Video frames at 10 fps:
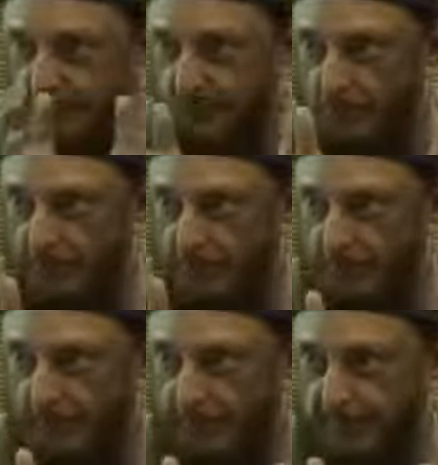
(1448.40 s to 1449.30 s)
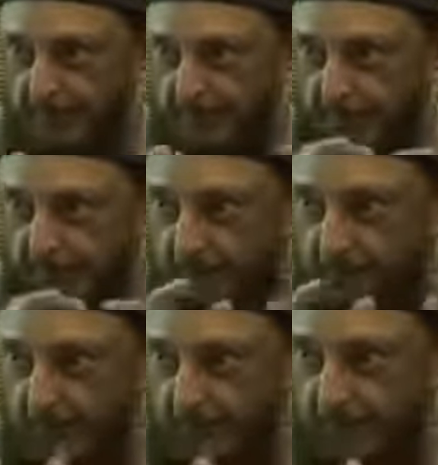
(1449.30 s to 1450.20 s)
in an organized,
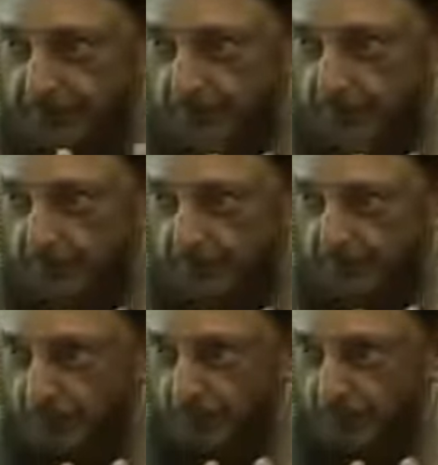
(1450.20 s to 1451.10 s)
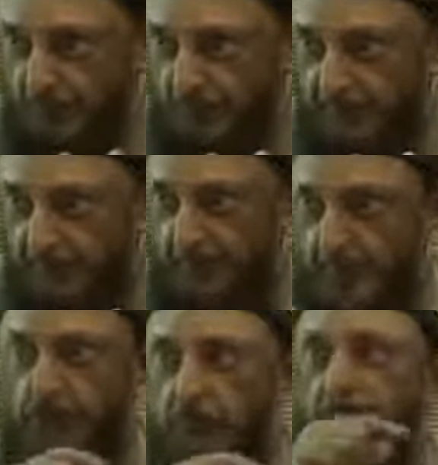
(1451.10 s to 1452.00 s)
harmonious whole,
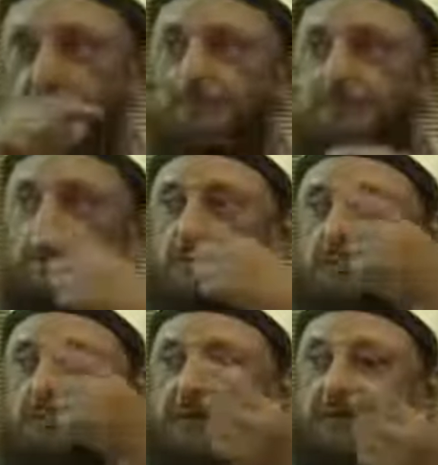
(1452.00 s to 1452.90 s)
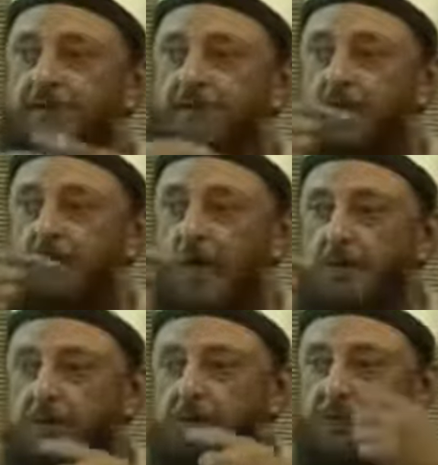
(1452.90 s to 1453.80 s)
you have to locate
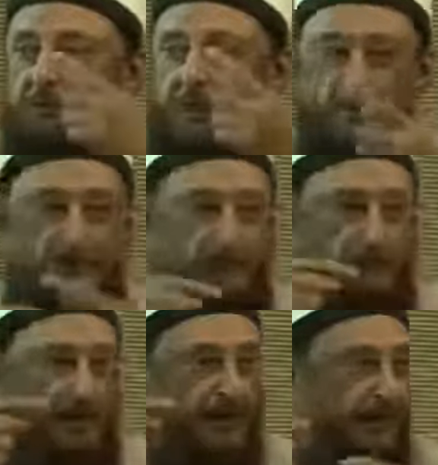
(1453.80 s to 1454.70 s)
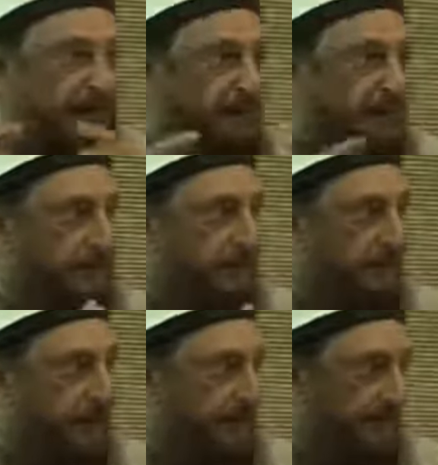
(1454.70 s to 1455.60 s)
the common thread which binds
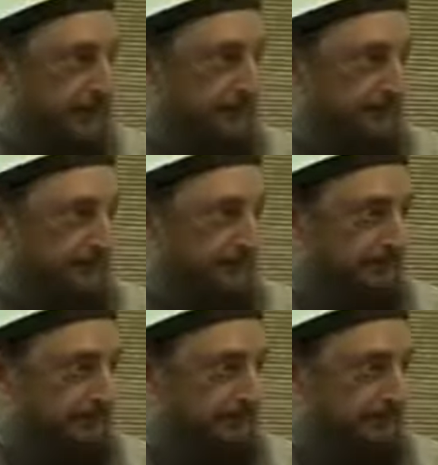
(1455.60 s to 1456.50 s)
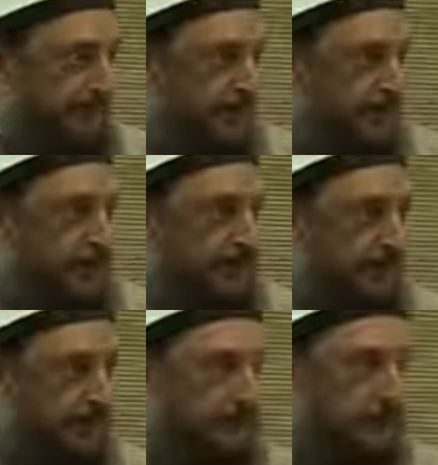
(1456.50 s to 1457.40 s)
them together.
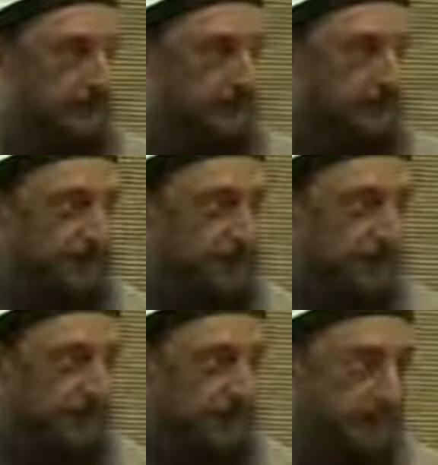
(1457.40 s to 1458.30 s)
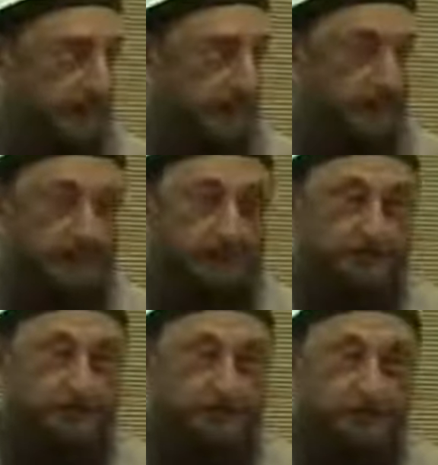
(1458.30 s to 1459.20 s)
That common thread that he
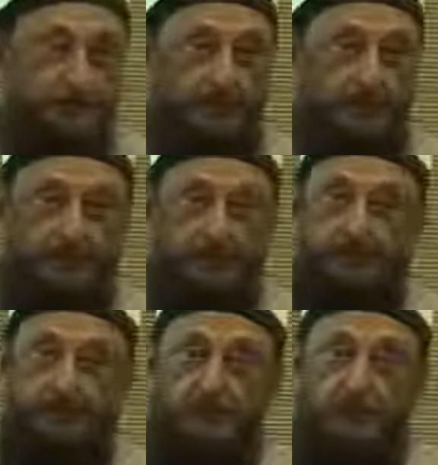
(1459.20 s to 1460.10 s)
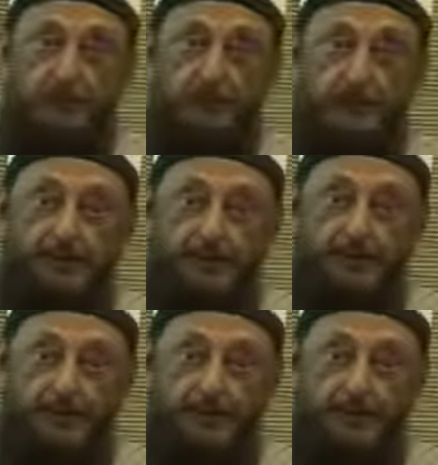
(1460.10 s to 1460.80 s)
calls it the